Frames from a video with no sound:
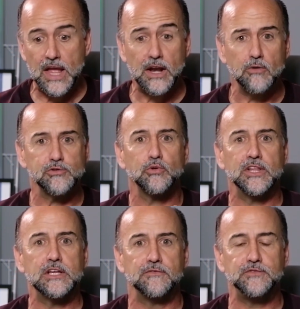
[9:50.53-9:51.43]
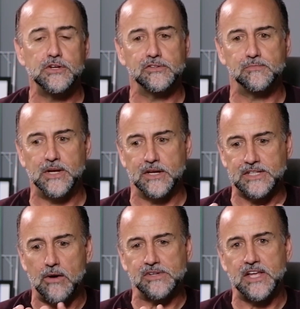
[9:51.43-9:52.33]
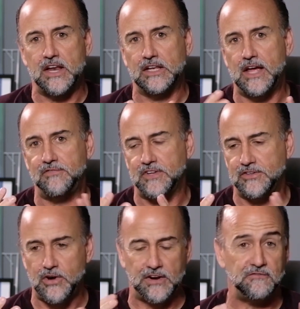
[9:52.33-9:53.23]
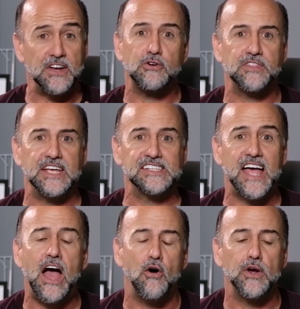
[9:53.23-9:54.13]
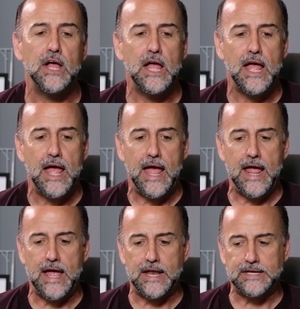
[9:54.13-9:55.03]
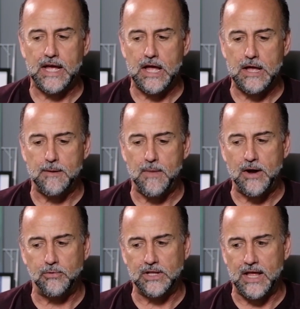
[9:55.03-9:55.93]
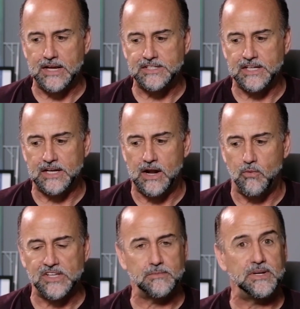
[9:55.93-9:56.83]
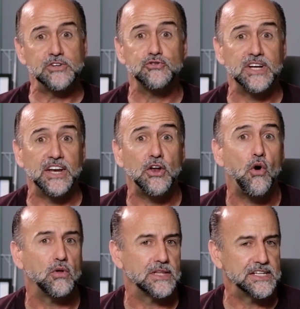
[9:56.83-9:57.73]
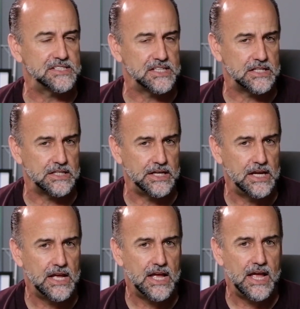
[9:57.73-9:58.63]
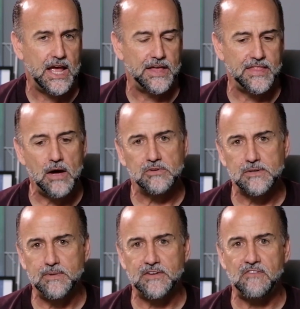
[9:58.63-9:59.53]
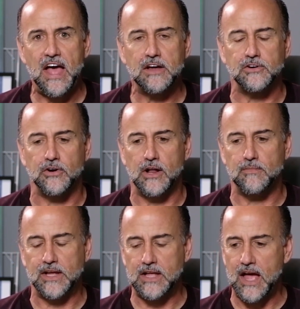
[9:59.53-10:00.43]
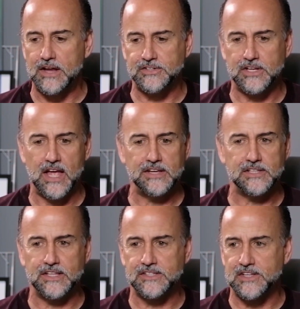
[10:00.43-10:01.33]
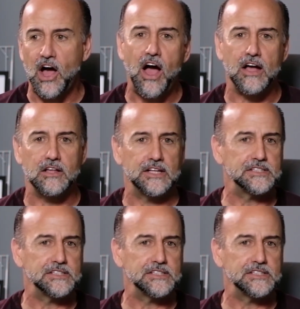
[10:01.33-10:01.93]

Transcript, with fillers: And I was really confused because I was kind of left to try to figure things out, and um, I realized that I wasn't being treated holistically. And that was a big factor. And I'm like, gosh, guys, let's talk.